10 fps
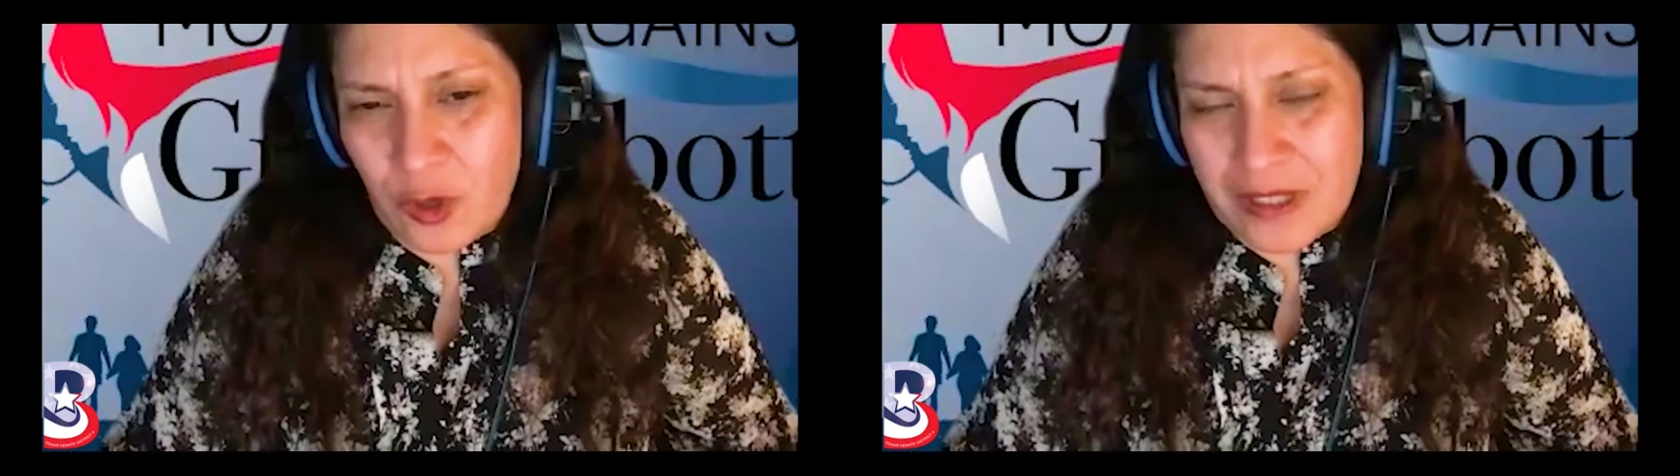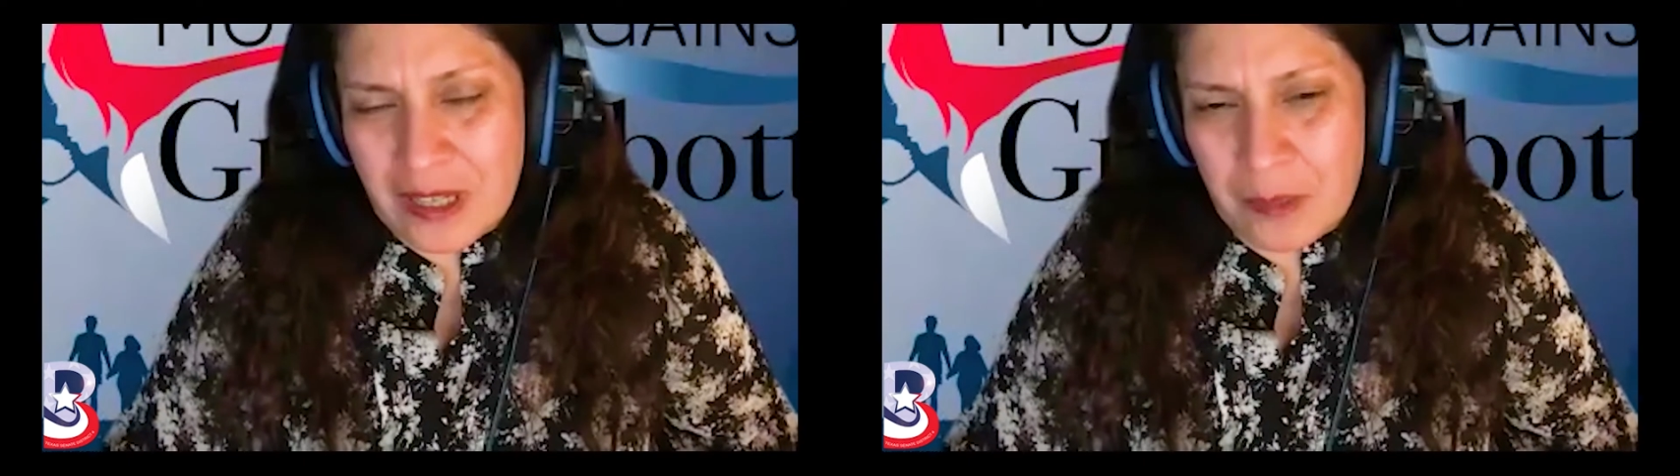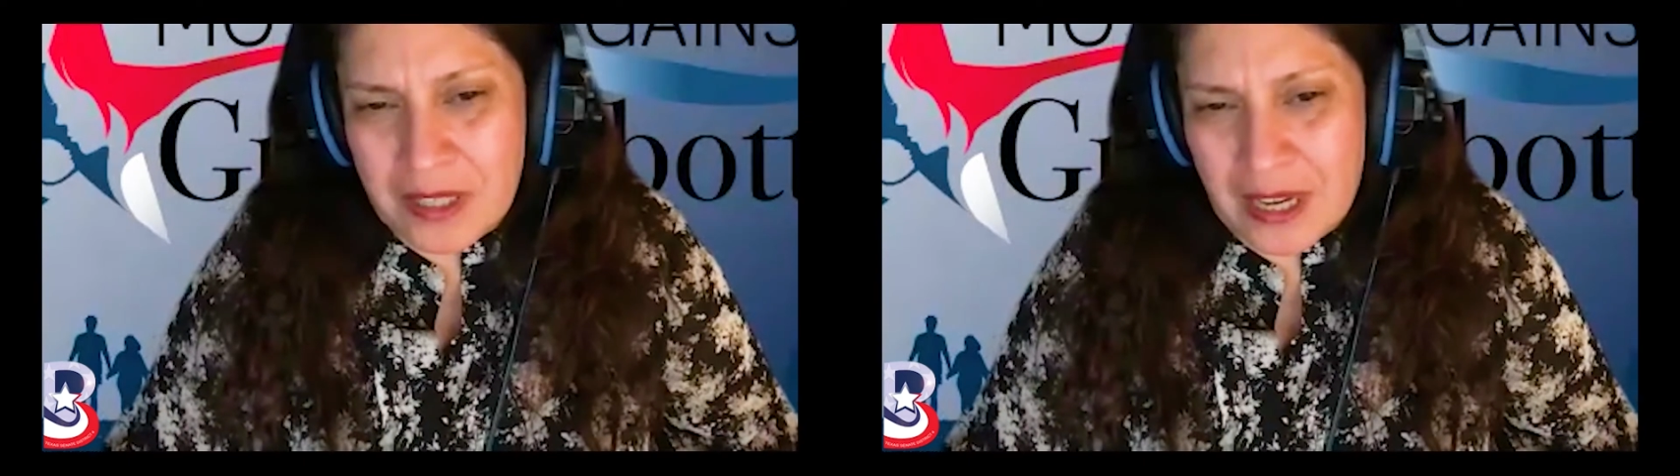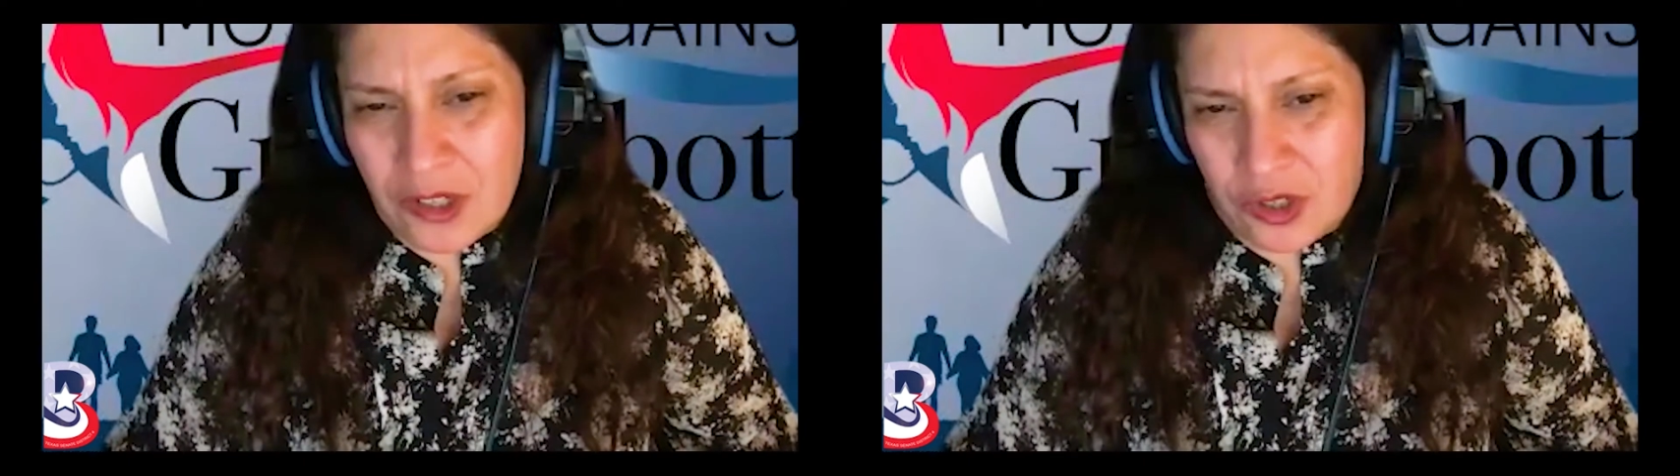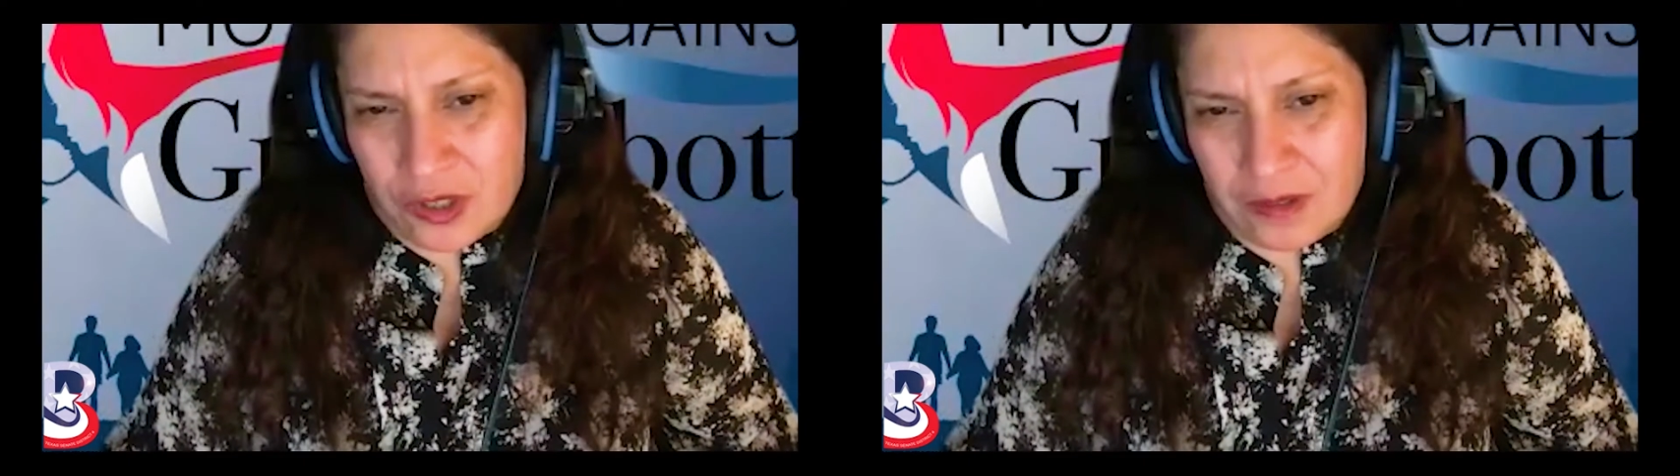
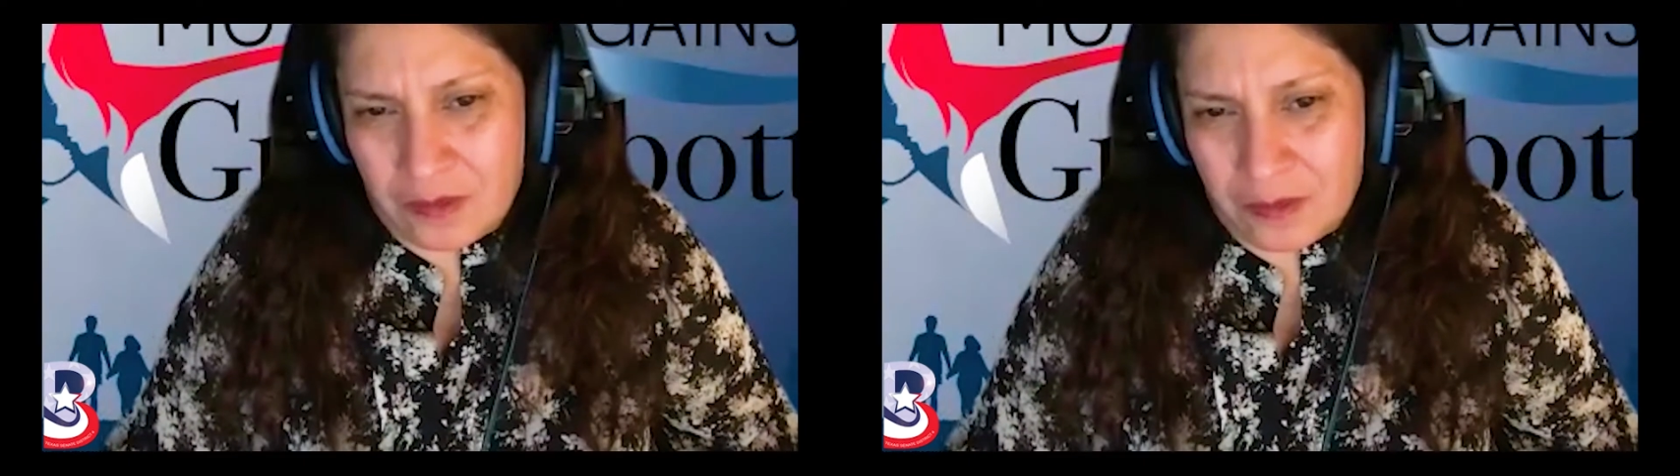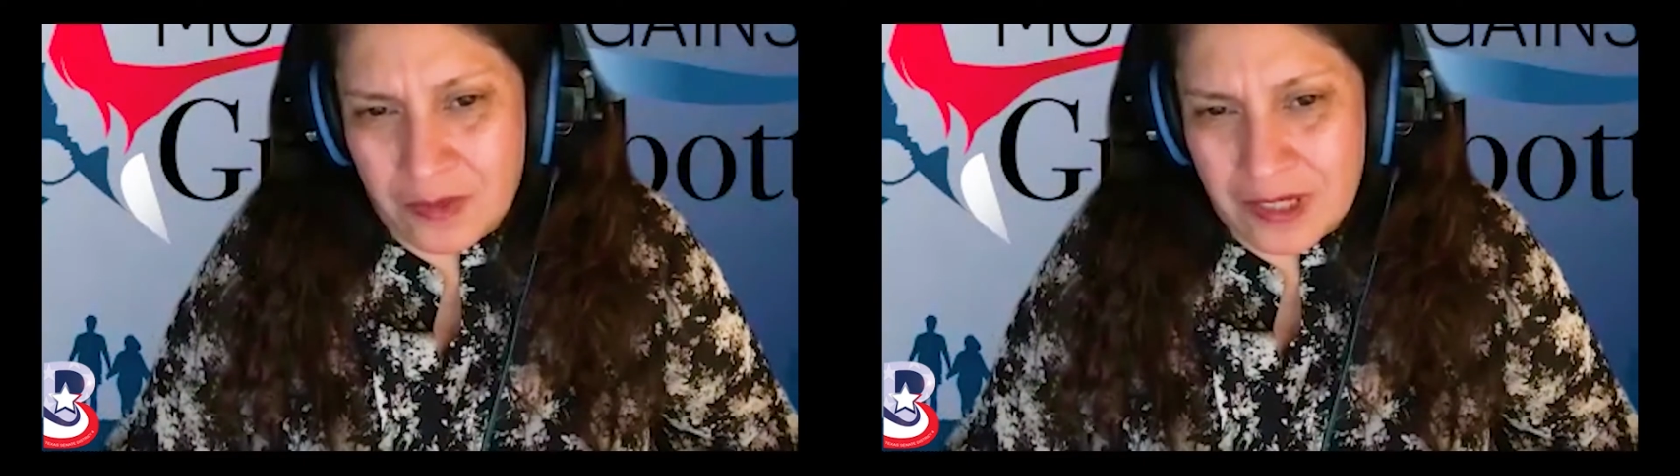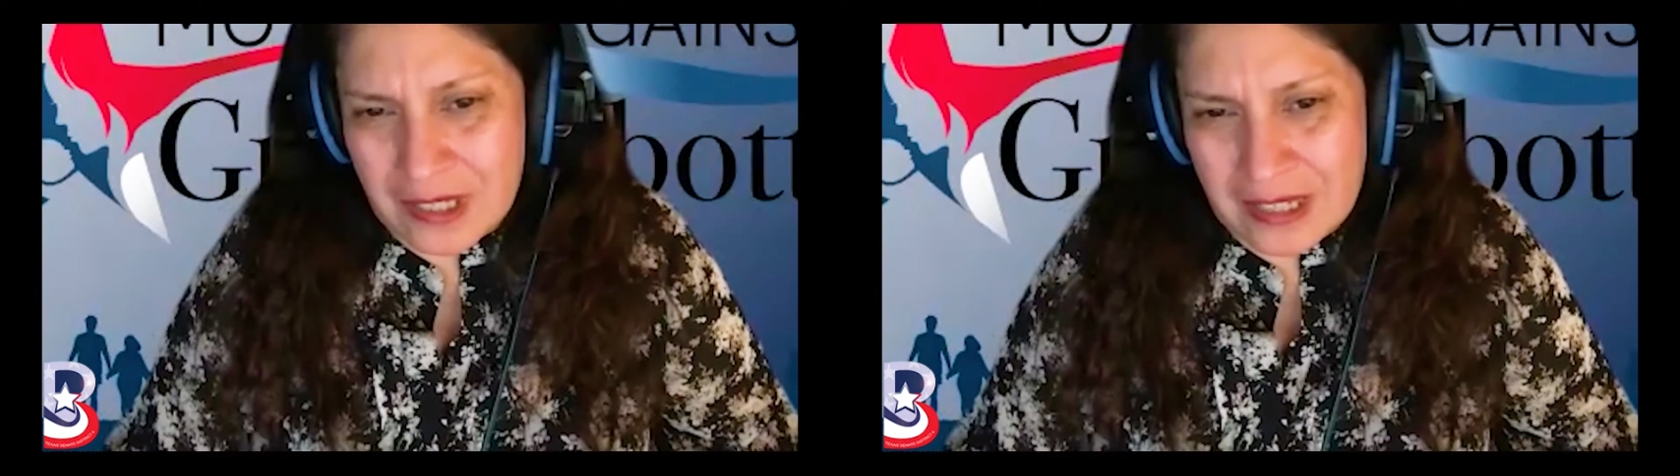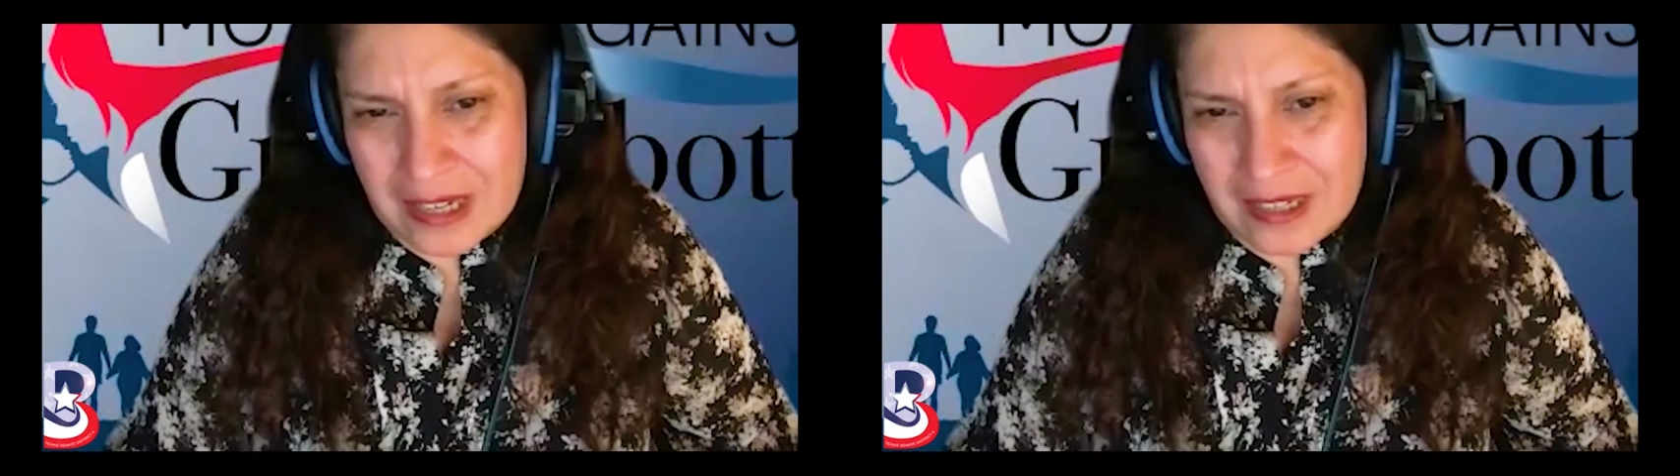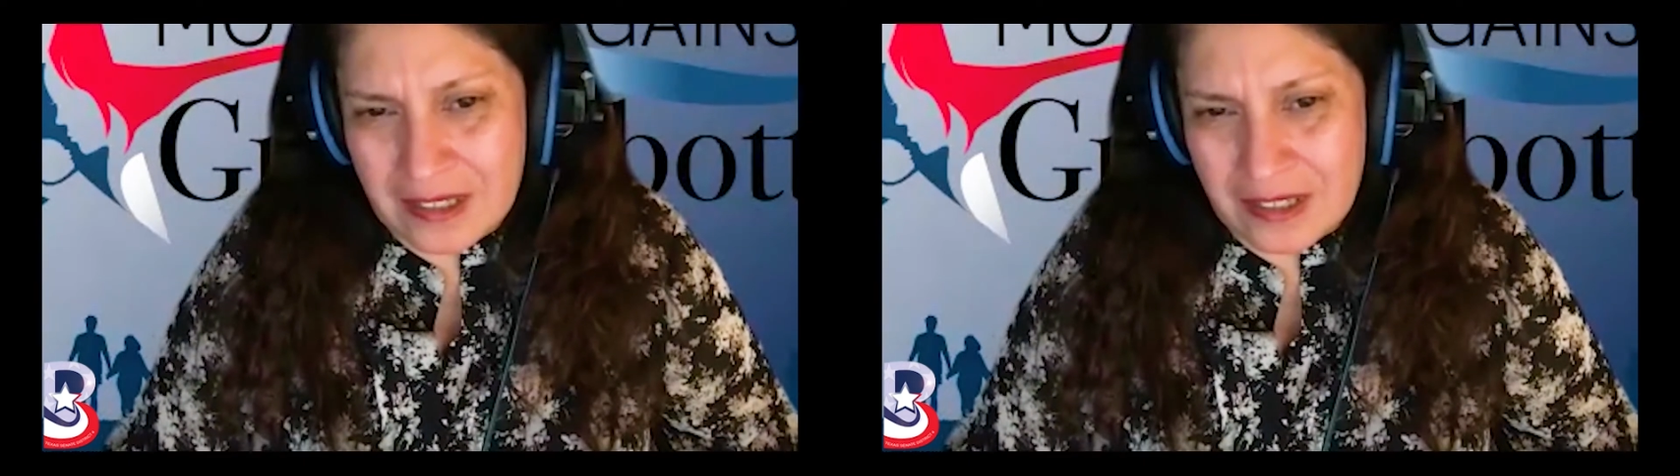intimidation, wasn't that?